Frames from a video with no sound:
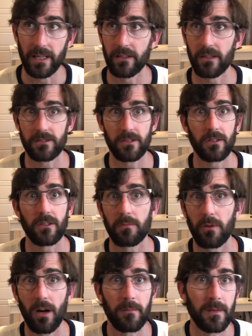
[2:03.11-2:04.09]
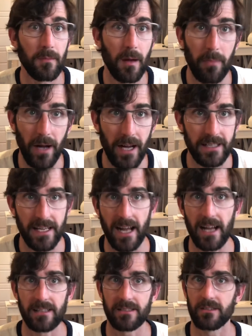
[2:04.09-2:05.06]
It also brought me my
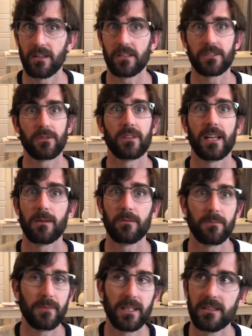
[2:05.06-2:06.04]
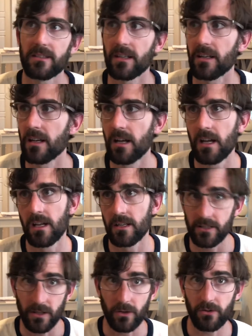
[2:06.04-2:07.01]
podcast. It also enabled me to,
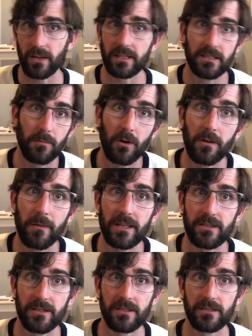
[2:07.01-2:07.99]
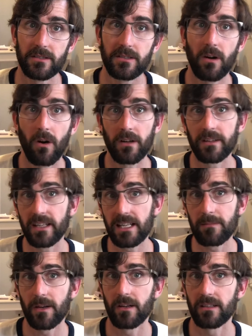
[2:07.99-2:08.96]
you know, create some automations on the
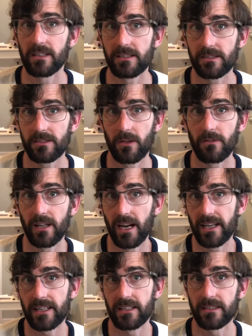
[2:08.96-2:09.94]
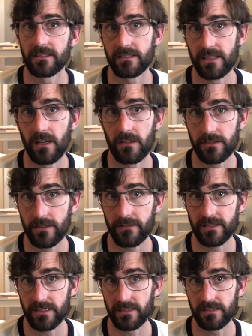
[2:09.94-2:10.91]
email list so that I could sell
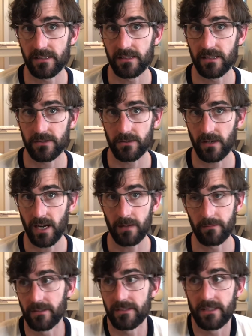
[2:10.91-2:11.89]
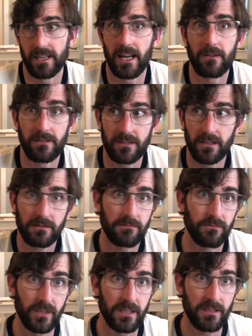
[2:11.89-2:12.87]
services to digital commerce. And now it's like
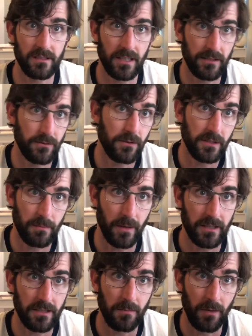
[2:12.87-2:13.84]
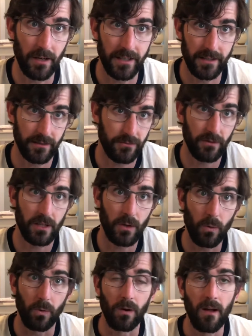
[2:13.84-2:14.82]
really successful and it's making some money and it's really
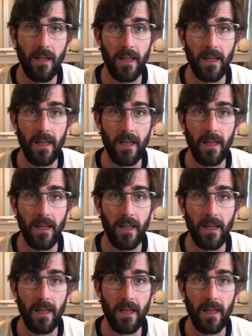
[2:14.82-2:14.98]
cool.